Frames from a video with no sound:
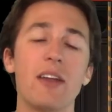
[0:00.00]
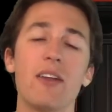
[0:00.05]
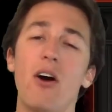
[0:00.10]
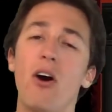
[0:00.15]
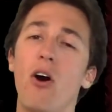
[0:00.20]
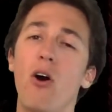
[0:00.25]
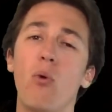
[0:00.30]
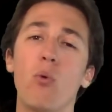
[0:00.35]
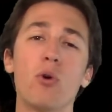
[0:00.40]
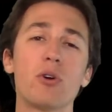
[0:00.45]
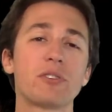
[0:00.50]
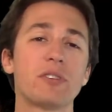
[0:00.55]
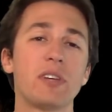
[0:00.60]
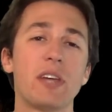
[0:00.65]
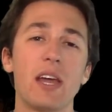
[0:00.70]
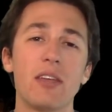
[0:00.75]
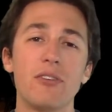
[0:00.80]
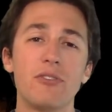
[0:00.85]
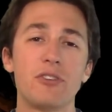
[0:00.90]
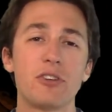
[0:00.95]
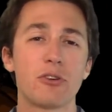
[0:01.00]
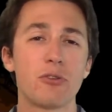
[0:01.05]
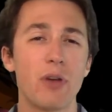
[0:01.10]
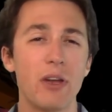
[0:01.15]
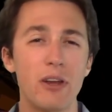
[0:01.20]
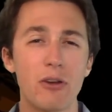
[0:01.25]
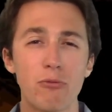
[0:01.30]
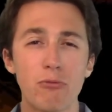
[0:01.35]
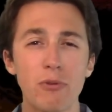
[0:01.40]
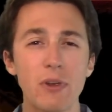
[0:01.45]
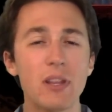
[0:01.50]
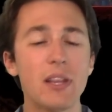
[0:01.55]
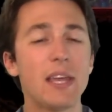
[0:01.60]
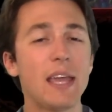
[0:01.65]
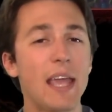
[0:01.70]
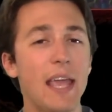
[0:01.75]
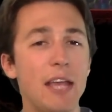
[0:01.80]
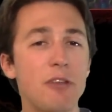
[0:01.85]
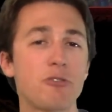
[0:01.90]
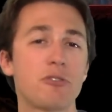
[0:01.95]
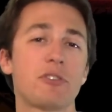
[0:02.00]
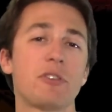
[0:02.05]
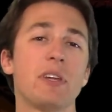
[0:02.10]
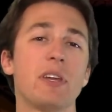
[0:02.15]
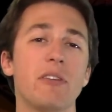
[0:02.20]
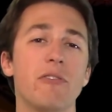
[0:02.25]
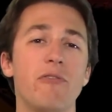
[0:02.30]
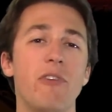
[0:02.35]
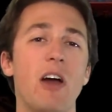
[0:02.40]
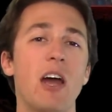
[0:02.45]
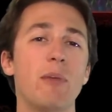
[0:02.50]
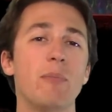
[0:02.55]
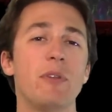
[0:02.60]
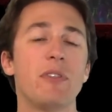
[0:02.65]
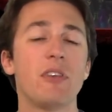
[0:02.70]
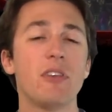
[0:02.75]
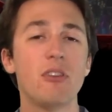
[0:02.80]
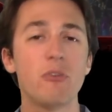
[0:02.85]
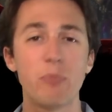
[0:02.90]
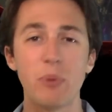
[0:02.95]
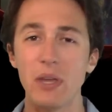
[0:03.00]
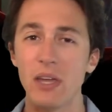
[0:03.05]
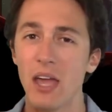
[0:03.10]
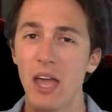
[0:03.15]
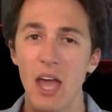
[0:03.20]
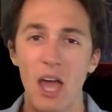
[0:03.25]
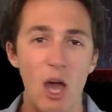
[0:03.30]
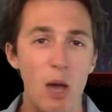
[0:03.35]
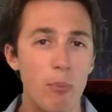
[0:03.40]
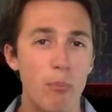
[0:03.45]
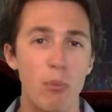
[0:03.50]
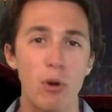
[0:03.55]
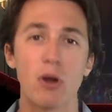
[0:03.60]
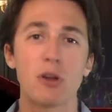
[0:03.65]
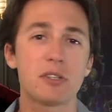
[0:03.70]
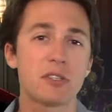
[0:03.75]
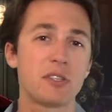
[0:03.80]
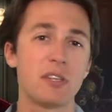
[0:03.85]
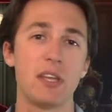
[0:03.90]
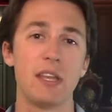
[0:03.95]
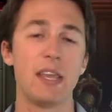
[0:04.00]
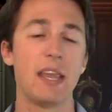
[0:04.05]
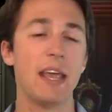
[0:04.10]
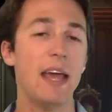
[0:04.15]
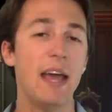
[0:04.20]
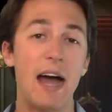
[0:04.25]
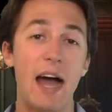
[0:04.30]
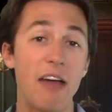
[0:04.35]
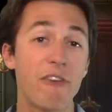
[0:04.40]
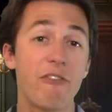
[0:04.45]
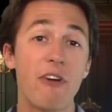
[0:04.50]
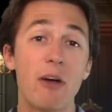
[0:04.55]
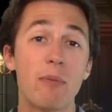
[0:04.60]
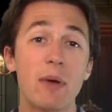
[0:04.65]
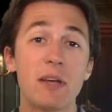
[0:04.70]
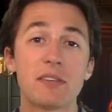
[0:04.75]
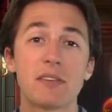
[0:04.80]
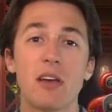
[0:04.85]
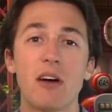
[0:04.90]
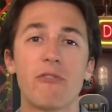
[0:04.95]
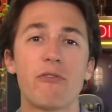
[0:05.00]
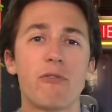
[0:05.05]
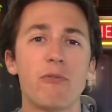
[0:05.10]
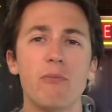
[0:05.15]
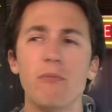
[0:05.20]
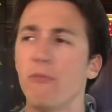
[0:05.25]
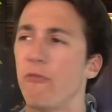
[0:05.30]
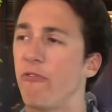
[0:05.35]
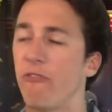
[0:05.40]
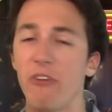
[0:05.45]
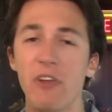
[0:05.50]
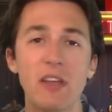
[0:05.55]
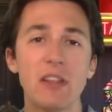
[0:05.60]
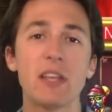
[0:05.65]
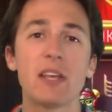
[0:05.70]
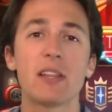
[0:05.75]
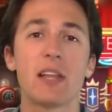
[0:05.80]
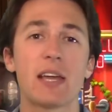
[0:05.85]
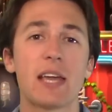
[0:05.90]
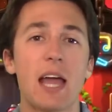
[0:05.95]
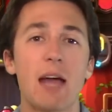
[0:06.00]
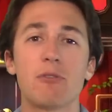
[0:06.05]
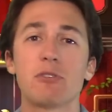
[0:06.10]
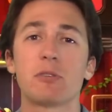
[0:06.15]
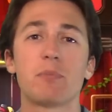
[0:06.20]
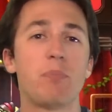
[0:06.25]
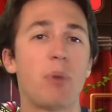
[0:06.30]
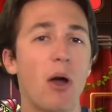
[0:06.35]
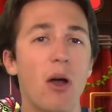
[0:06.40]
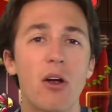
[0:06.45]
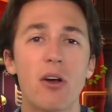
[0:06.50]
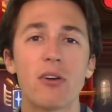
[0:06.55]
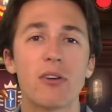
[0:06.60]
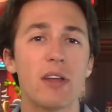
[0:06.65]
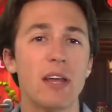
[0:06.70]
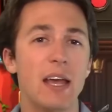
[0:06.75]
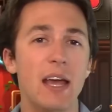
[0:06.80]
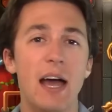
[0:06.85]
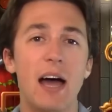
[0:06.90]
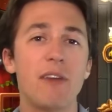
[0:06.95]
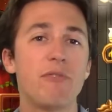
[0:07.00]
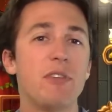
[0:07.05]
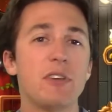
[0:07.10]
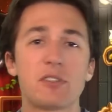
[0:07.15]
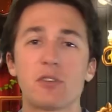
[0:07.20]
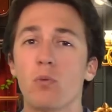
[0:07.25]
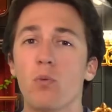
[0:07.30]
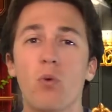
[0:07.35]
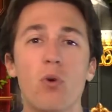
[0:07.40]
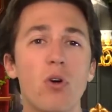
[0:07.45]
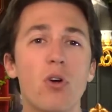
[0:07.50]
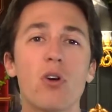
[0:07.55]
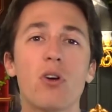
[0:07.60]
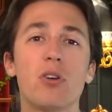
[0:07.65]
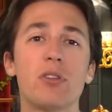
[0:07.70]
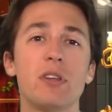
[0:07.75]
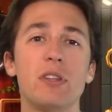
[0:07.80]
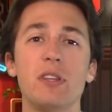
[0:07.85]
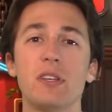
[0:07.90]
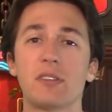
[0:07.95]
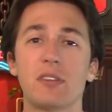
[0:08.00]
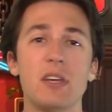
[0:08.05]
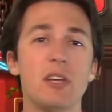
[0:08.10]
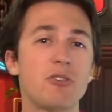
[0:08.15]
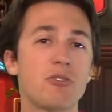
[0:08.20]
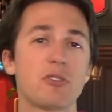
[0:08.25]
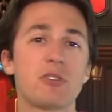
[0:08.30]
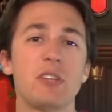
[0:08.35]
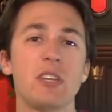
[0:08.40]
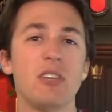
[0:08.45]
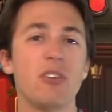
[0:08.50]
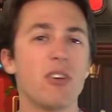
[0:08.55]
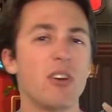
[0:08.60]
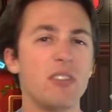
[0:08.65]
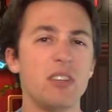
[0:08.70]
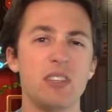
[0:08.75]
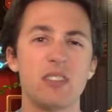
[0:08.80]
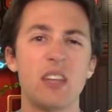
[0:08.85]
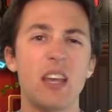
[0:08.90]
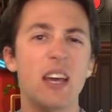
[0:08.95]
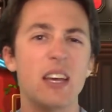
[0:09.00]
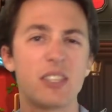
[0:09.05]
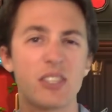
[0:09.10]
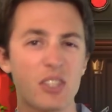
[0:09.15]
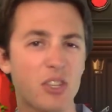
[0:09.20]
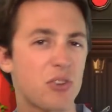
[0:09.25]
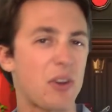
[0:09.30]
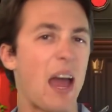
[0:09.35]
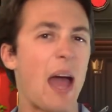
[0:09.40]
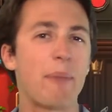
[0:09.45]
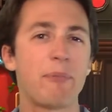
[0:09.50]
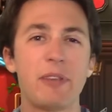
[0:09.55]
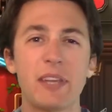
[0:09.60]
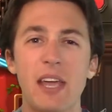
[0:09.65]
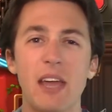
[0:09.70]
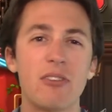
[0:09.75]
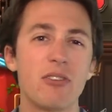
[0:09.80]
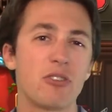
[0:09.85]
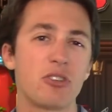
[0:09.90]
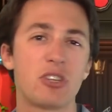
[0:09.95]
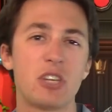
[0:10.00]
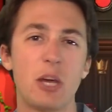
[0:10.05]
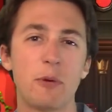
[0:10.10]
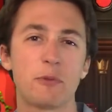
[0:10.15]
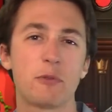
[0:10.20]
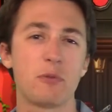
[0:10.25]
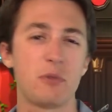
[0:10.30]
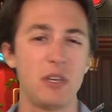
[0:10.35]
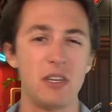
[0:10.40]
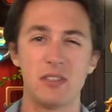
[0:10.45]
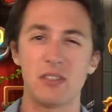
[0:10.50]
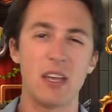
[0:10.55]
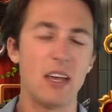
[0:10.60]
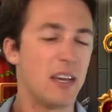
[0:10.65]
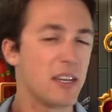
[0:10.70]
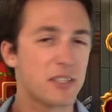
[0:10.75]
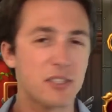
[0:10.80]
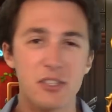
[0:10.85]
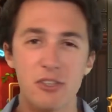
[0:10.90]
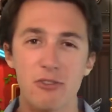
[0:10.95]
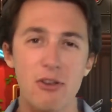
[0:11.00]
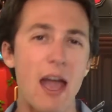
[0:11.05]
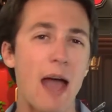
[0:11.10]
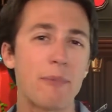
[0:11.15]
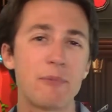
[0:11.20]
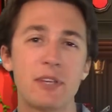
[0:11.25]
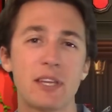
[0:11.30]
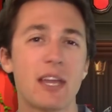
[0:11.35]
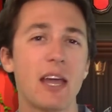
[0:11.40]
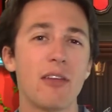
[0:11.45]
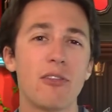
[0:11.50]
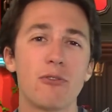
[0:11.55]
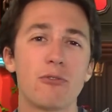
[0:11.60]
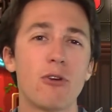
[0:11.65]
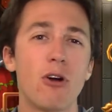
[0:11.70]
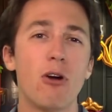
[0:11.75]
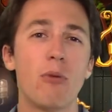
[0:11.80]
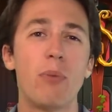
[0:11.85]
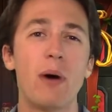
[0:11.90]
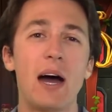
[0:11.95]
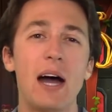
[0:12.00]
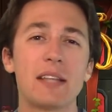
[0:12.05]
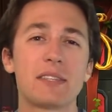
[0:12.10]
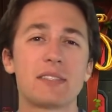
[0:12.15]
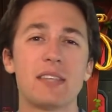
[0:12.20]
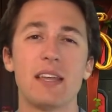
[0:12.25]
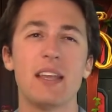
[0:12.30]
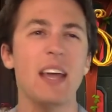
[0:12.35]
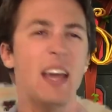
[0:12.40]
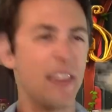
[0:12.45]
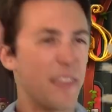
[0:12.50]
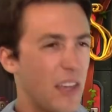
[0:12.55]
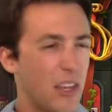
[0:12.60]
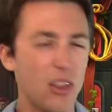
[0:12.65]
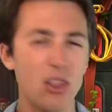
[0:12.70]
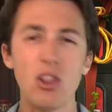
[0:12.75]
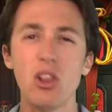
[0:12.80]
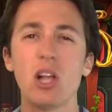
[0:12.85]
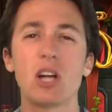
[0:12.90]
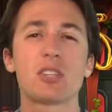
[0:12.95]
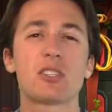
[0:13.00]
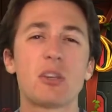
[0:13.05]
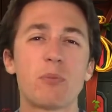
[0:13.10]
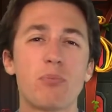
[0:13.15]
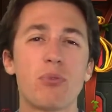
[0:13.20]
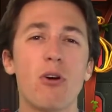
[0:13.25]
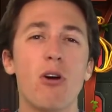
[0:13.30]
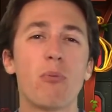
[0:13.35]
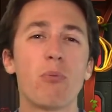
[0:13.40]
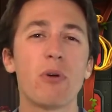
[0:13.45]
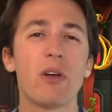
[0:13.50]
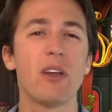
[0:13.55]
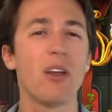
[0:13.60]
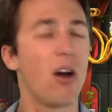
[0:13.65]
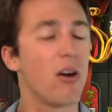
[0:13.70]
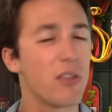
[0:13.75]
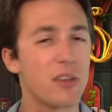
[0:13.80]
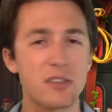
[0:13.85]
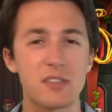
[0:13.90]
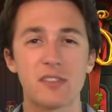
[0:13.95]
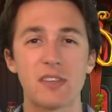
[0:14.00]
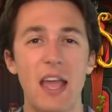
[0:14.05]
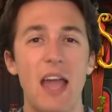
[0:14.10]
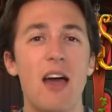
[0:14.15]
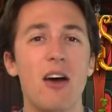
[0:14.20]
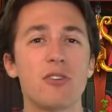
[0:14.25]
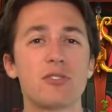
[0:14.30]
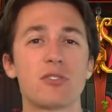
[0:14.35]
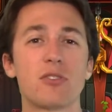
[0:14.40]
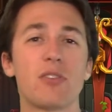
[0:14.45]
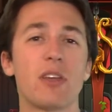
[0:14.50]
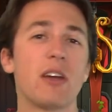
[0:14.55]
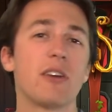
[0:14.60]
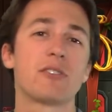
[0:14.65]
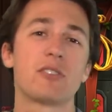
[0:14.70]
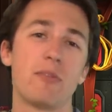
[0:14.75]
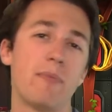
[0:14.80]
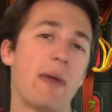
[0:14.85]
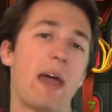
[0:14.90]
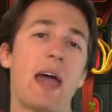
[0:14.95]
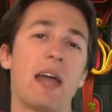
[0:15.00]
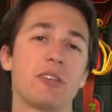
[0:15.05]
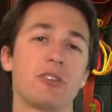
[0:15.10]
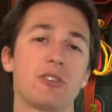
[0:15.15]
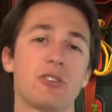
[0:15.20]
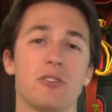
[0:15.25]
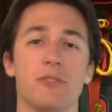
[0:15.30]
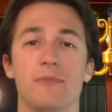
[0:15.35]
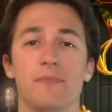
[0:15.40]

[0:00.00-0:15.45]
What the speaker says: all work together to create a really interesting environment that you'll be immersed in. I found myself feeling like I was part of this world in this interesting, you're on these scrapped together ships with these scrapped together robots that looks appropriate and all the sounds are there to match.